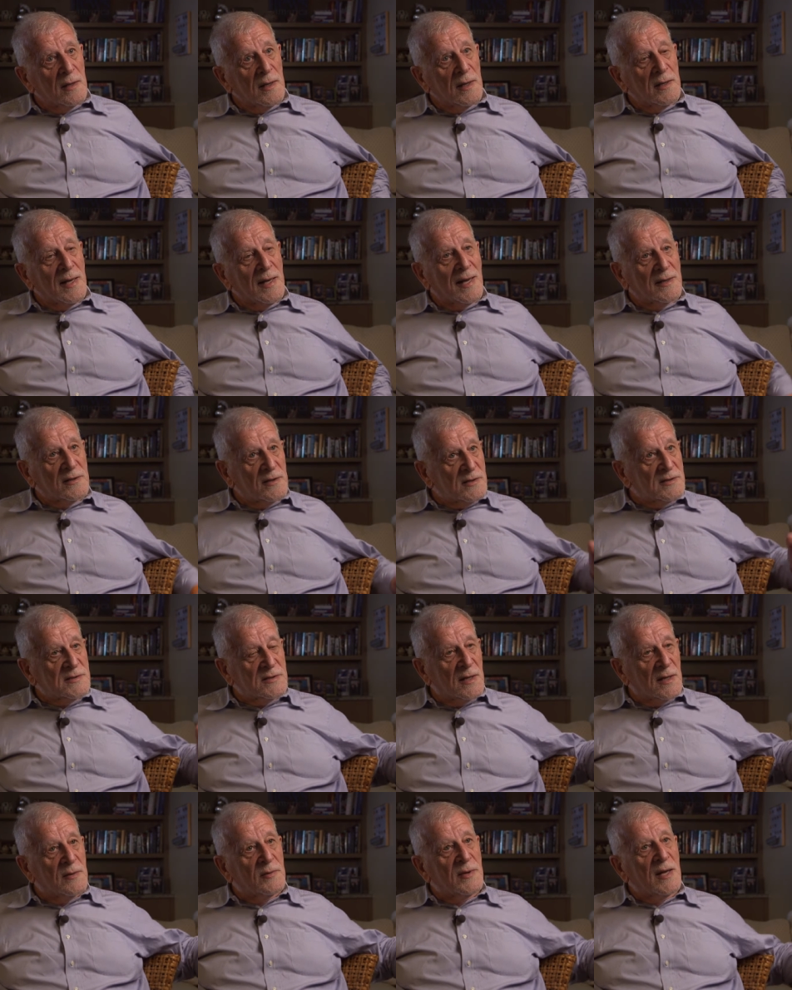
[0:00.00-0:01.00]
and he had to
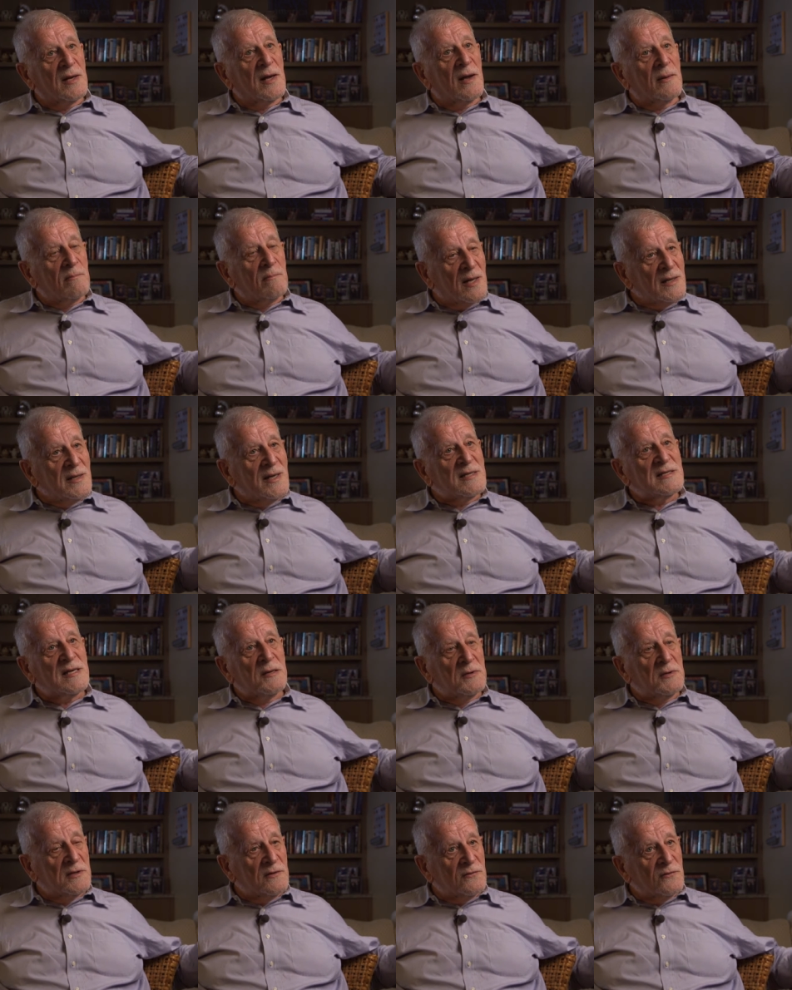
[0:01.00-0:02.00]
that on Mondays
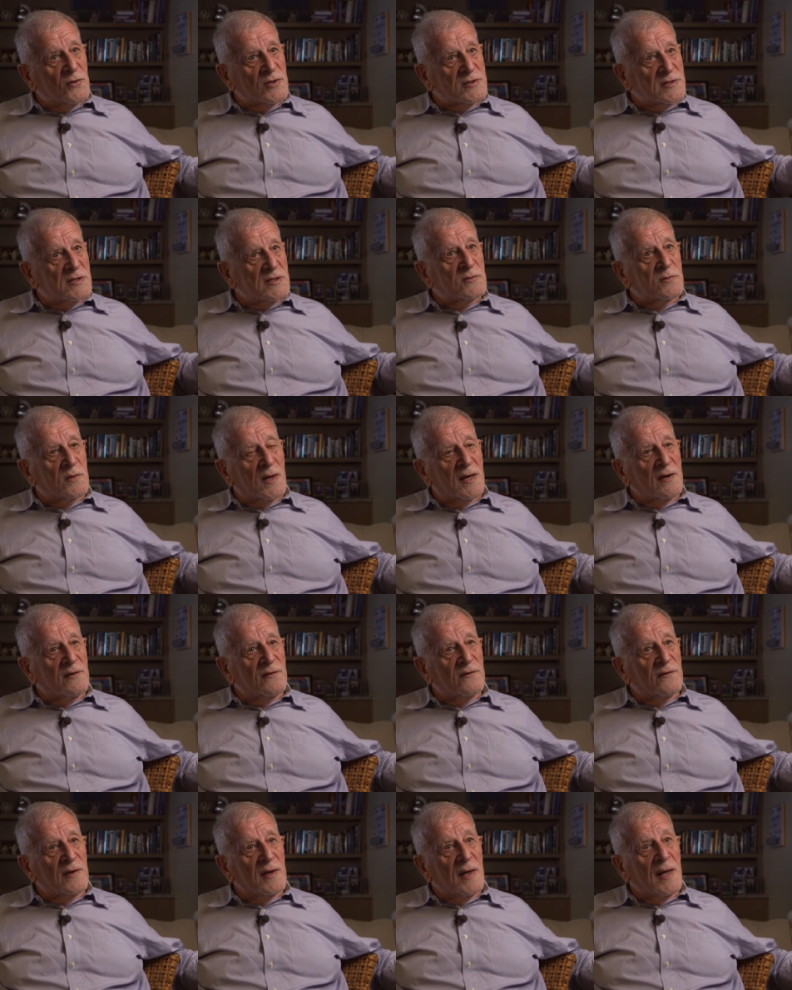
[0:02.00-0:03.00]
he would divorce his
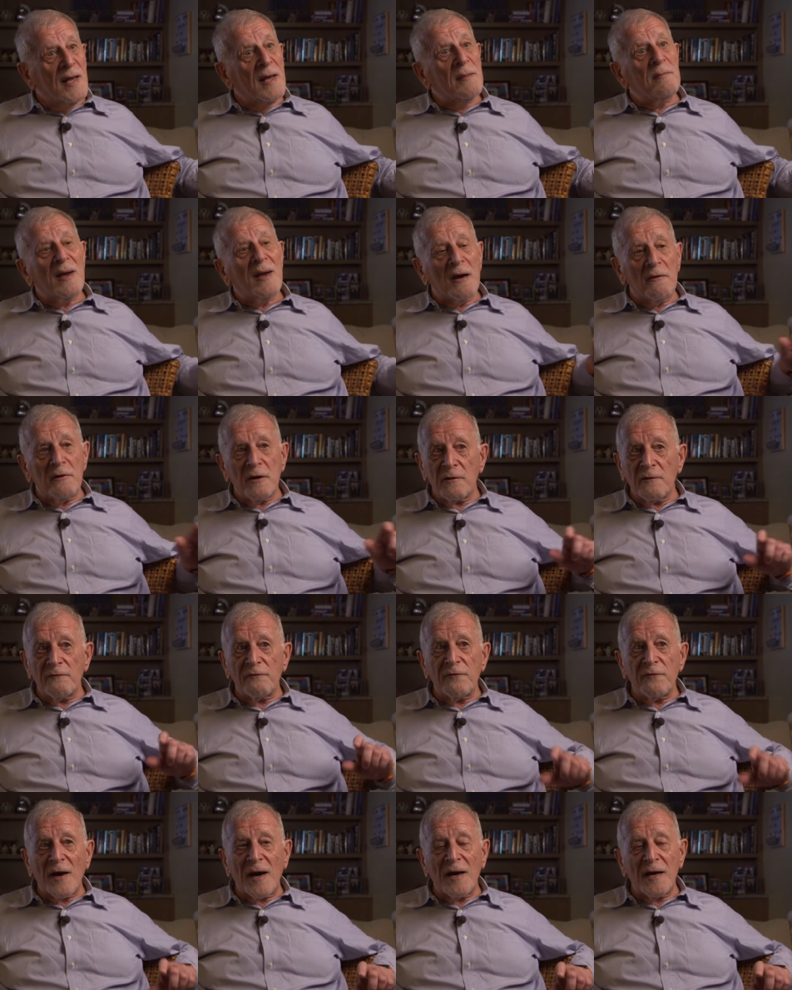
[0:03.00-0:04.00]
wife and marry her on
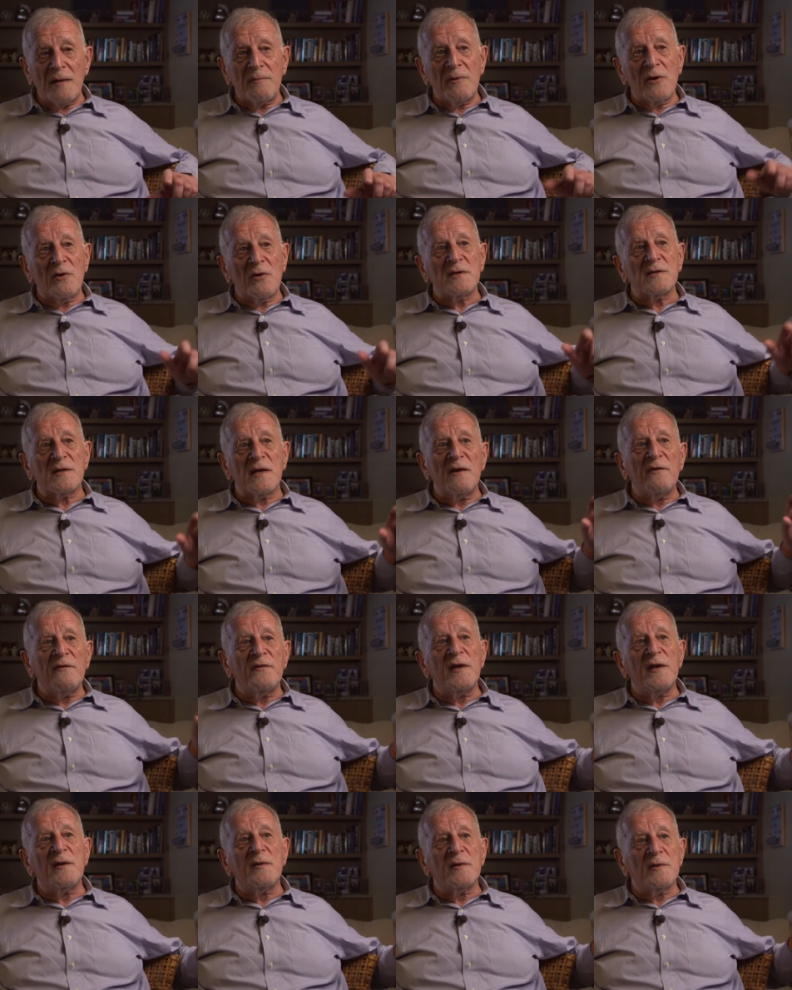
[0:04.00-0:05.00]
Friday because
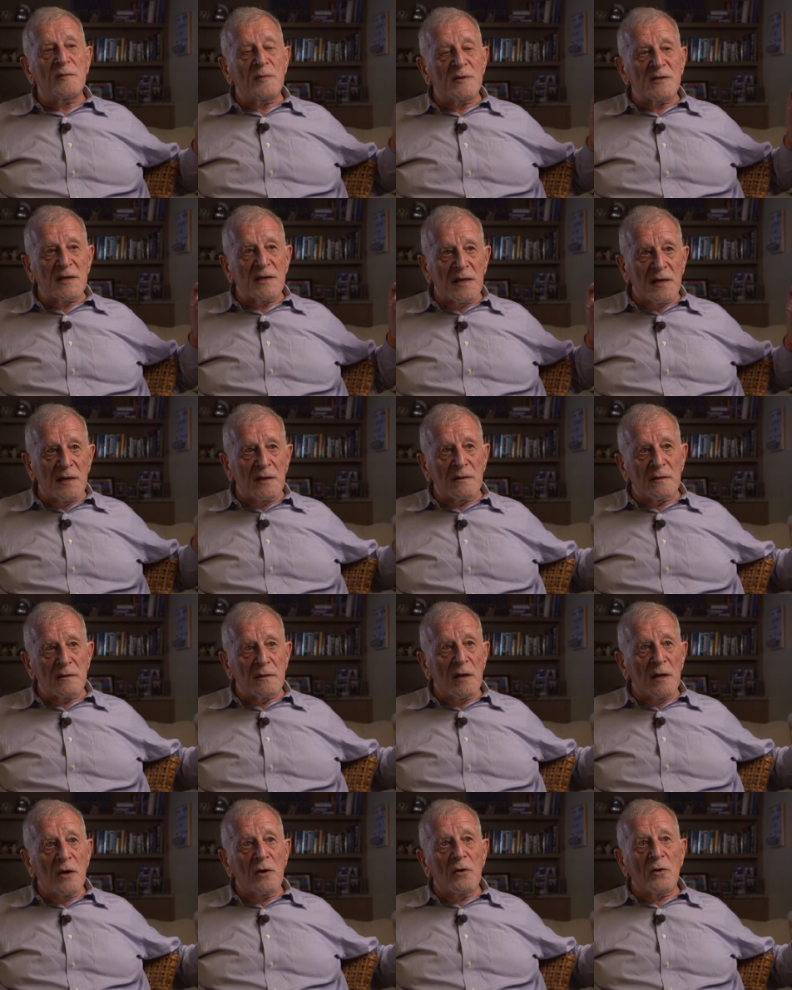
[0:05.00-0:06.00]
if he was
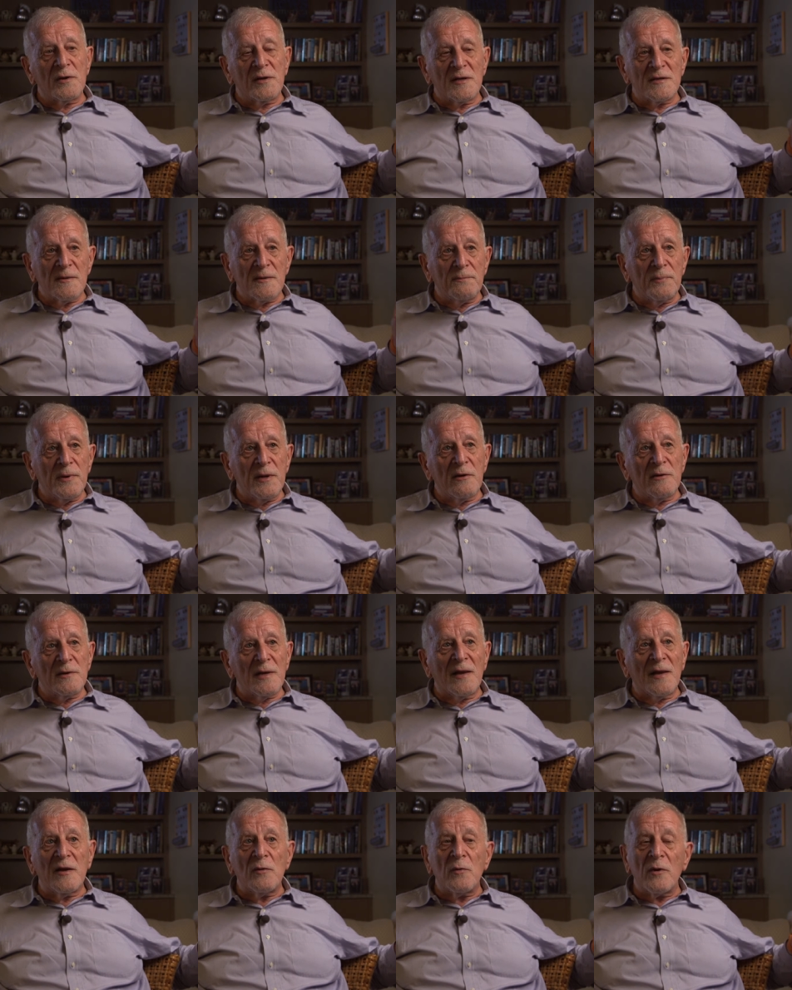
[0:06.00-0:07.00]
killed or
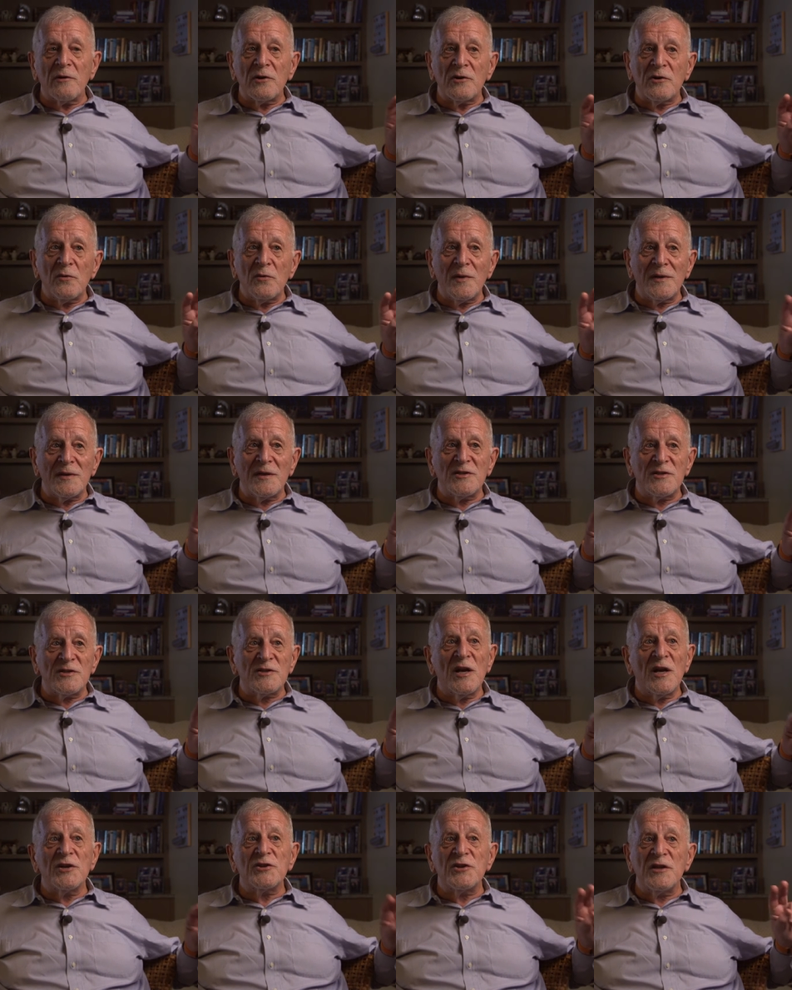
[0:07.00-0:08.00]
disappeared and there weren't two
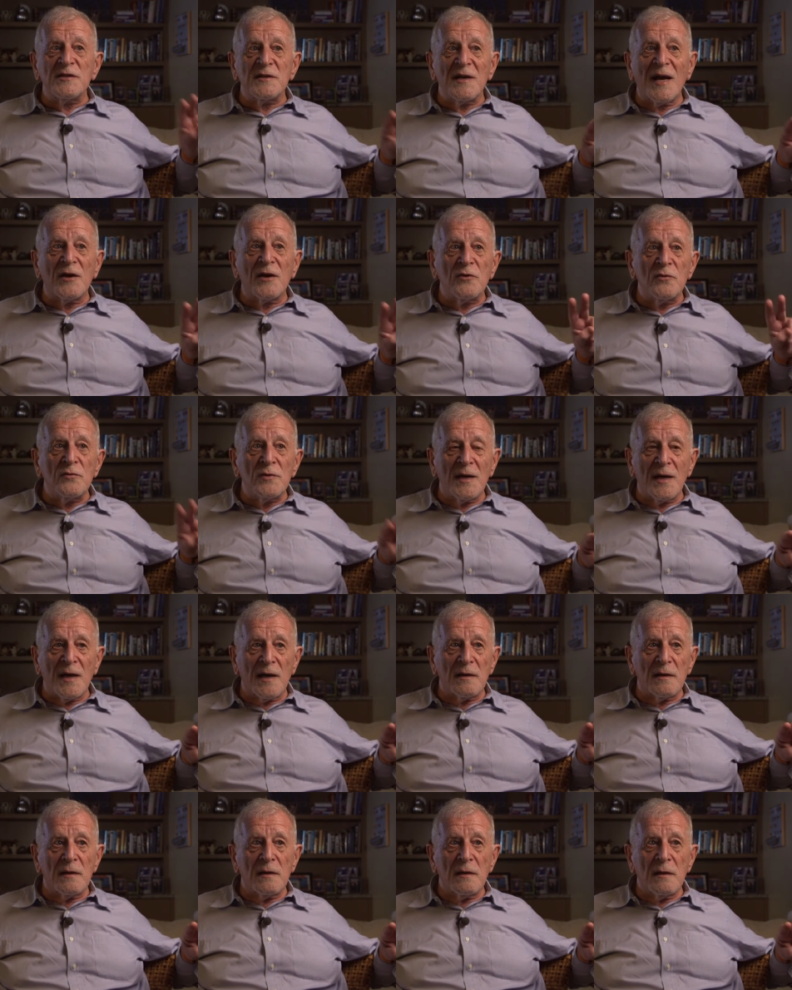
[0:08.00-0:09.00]
witnesses, she's an aguna,